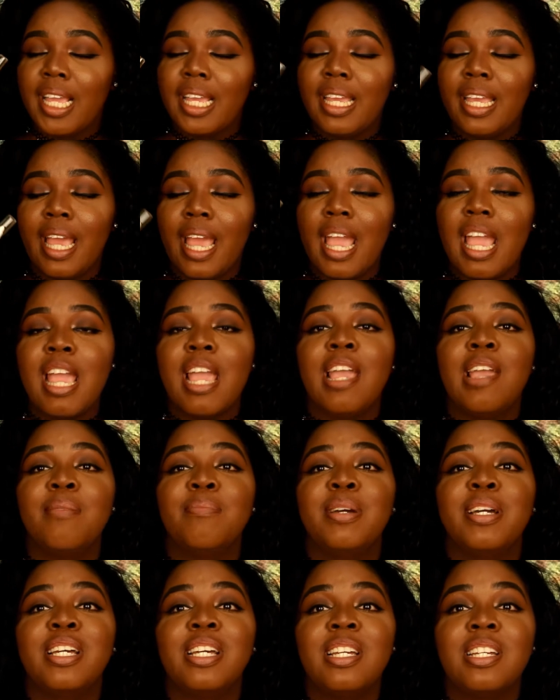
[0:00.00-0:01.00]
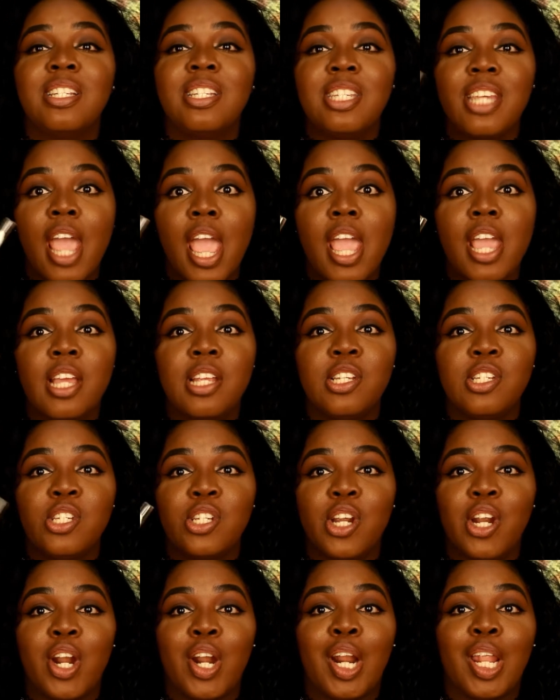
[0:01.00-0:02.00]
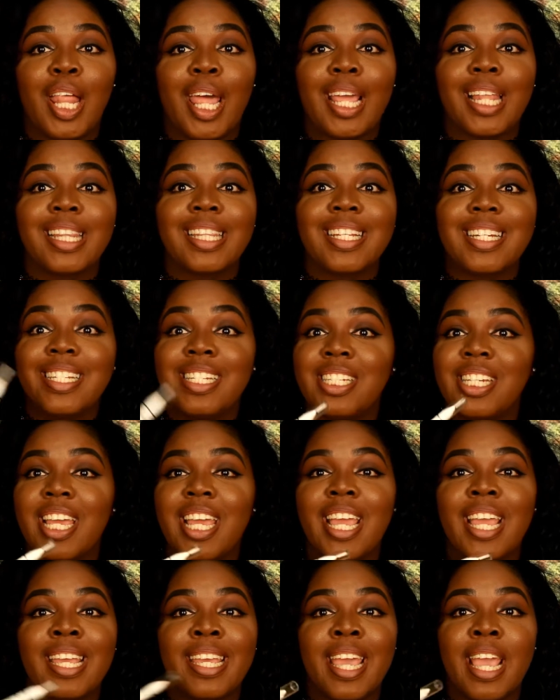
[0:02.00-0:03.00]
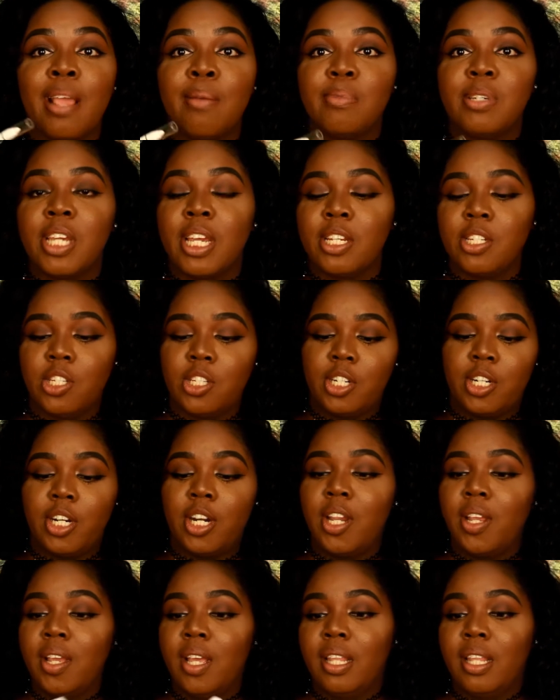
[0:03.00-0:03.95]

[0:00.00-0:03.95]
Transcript: game changer, like legit game changer.